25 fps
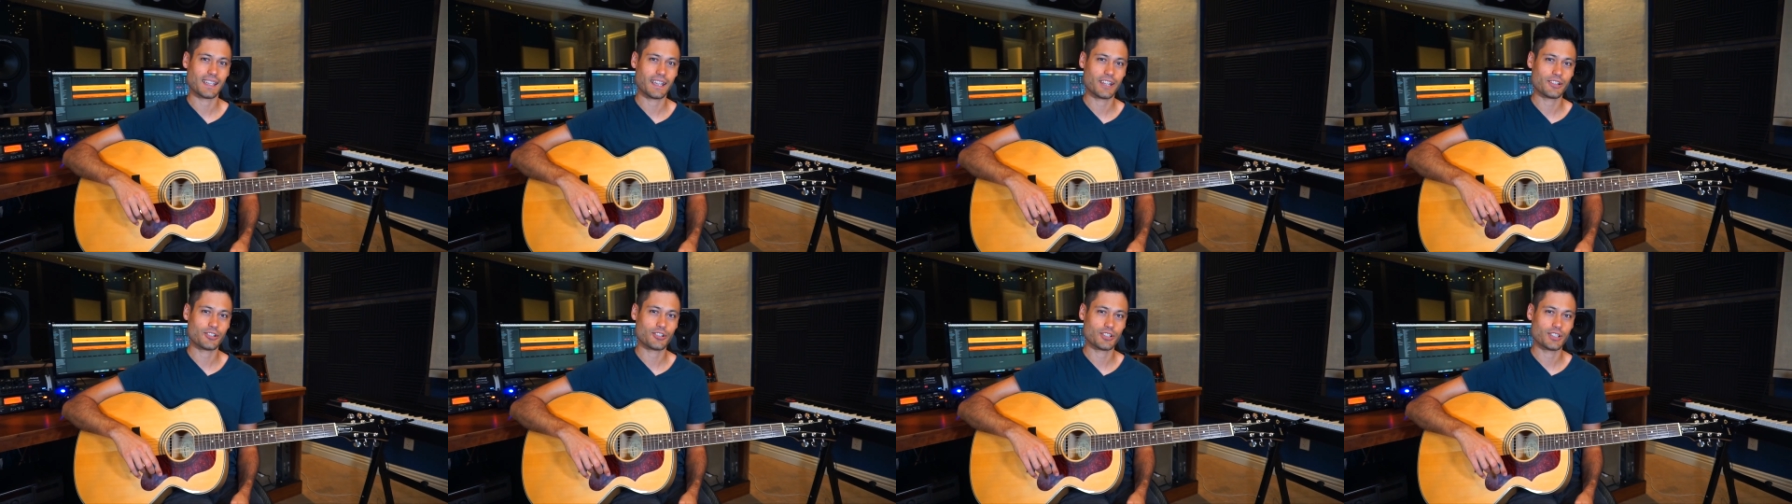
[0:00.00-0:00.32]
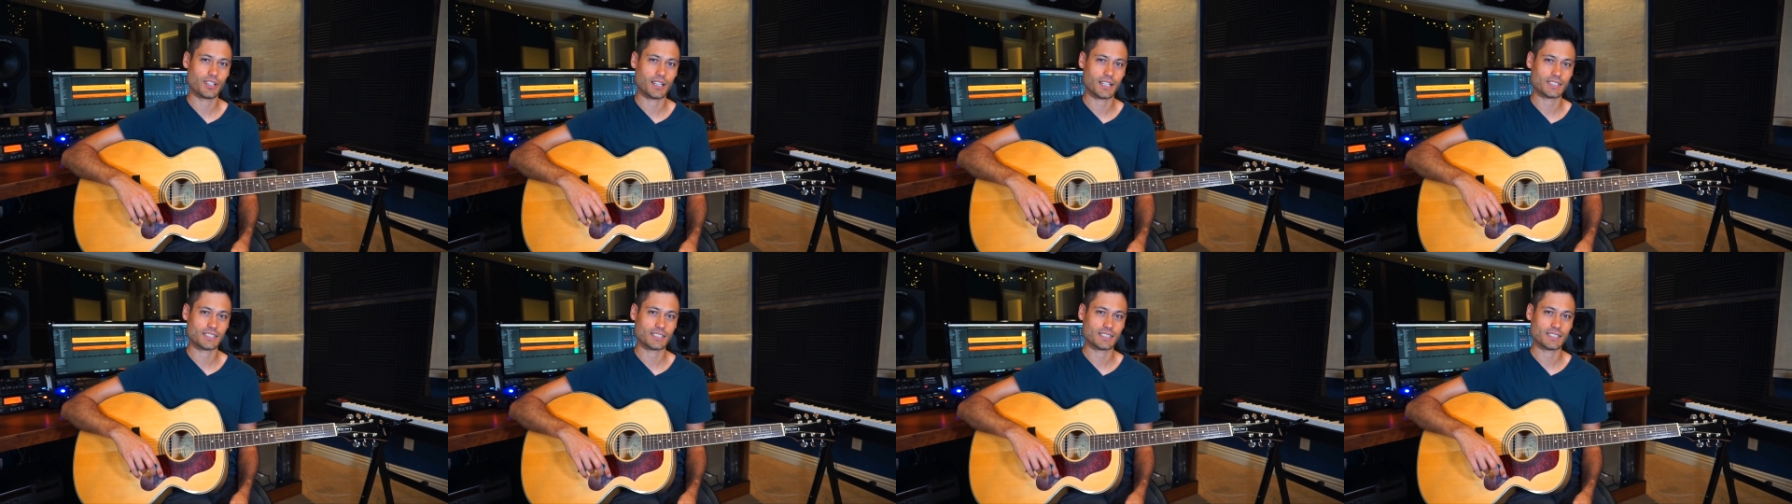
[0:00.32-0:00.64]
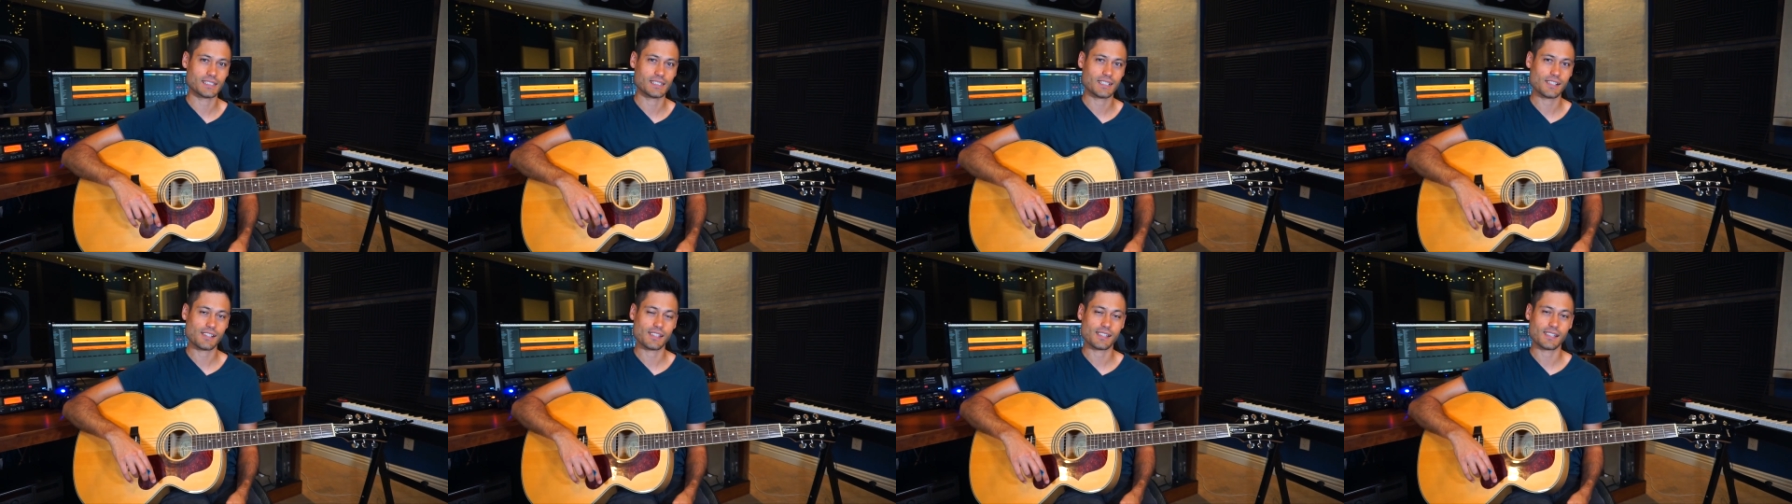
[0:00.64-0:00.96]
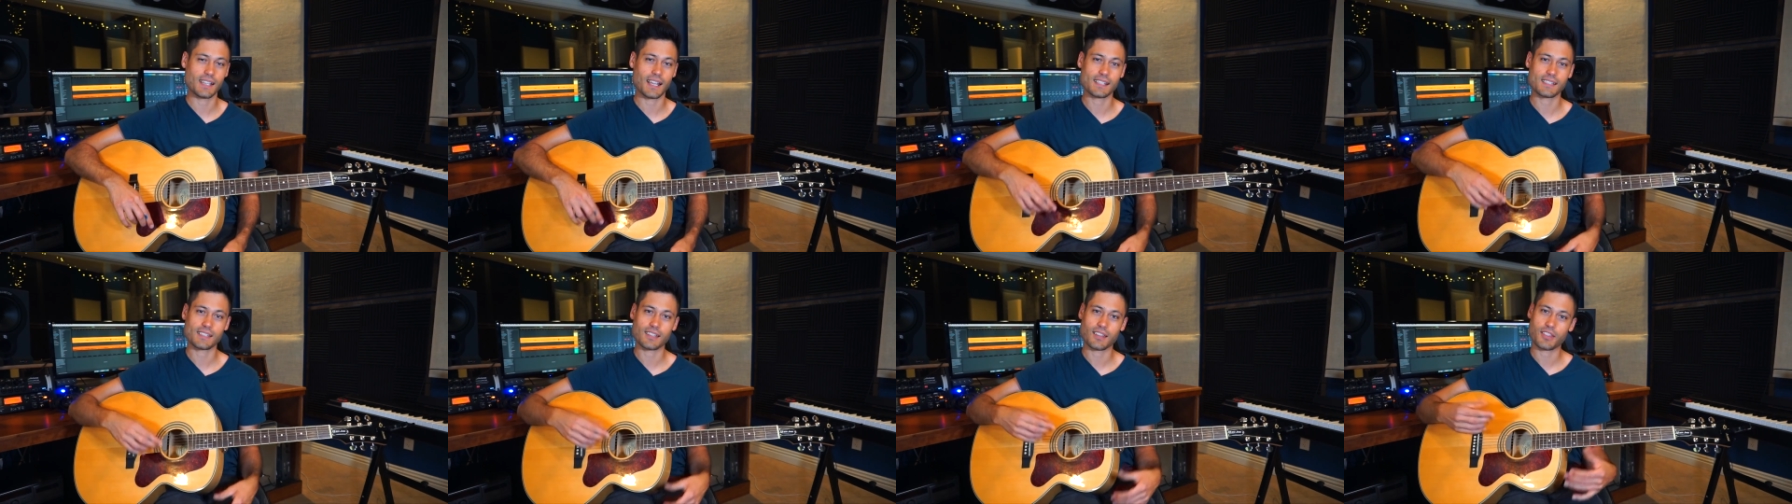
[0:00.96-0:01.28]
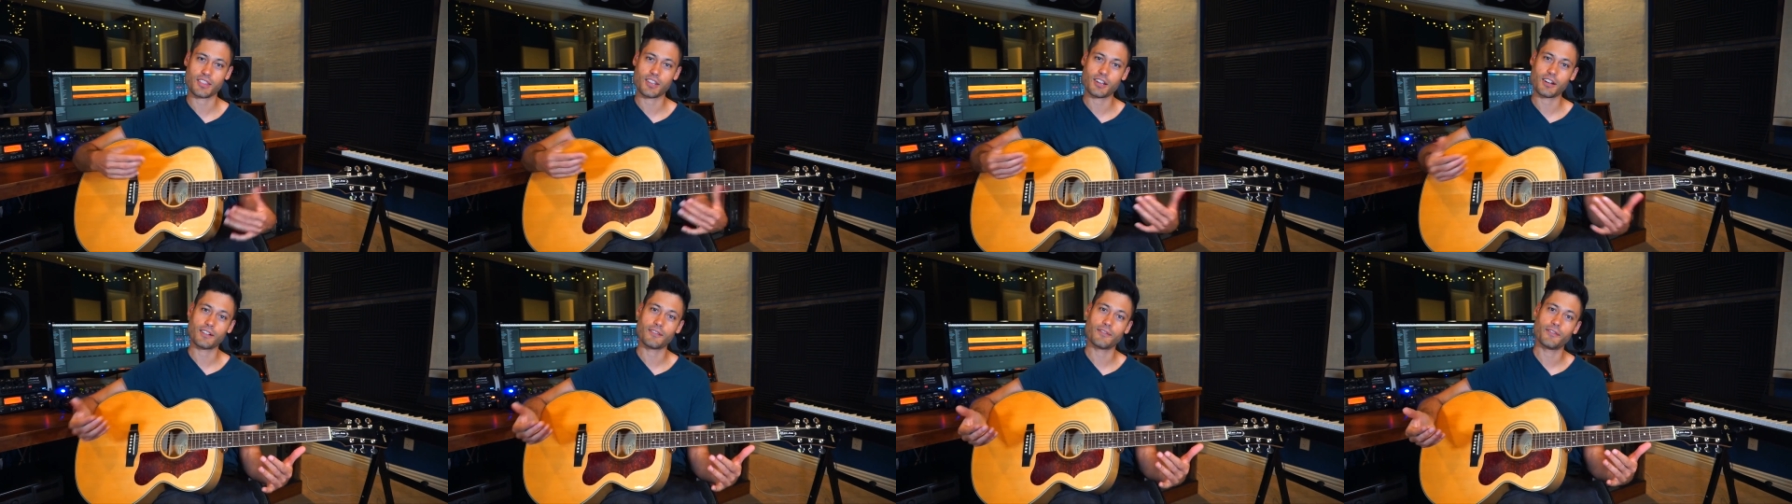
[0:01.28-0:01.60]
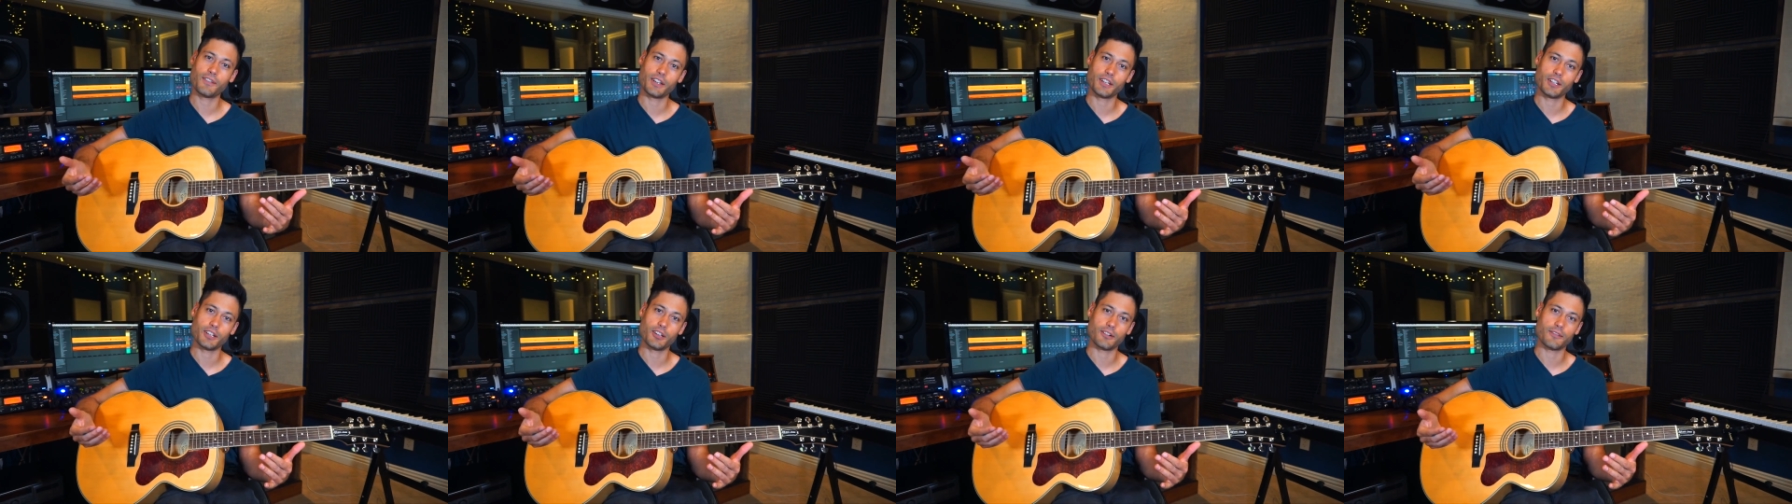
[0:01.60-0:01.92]
introduction. That's the third
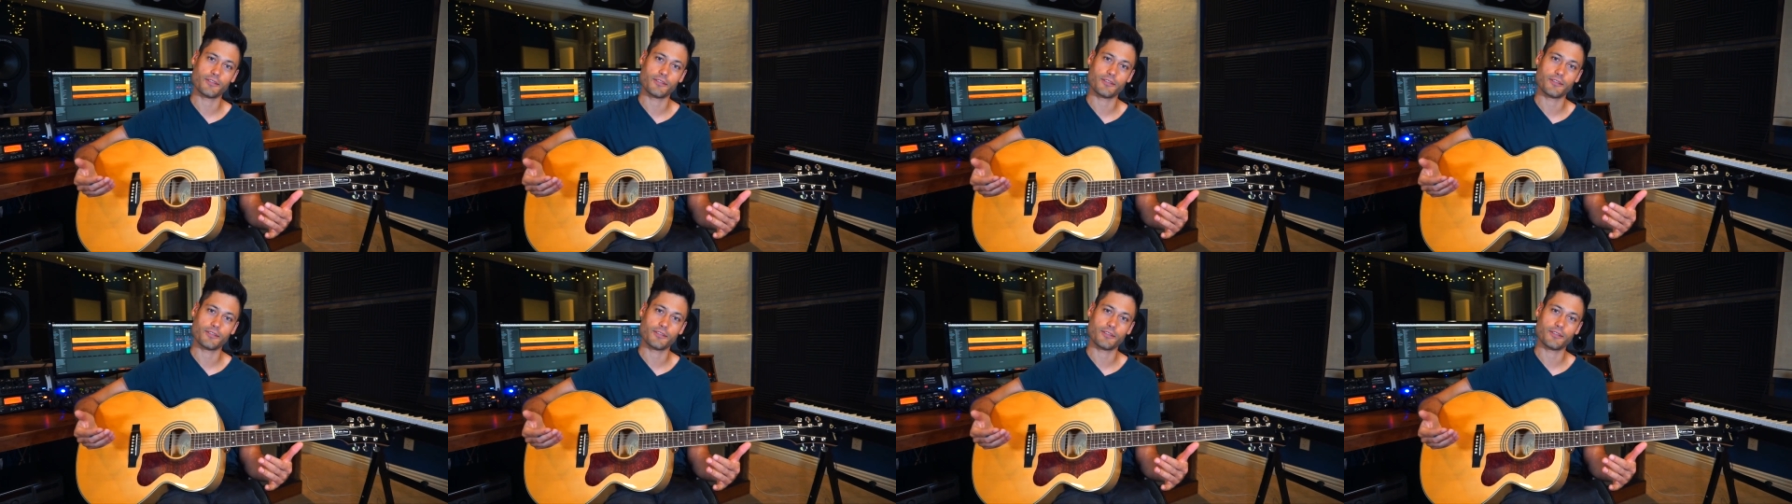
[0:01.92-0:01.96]
video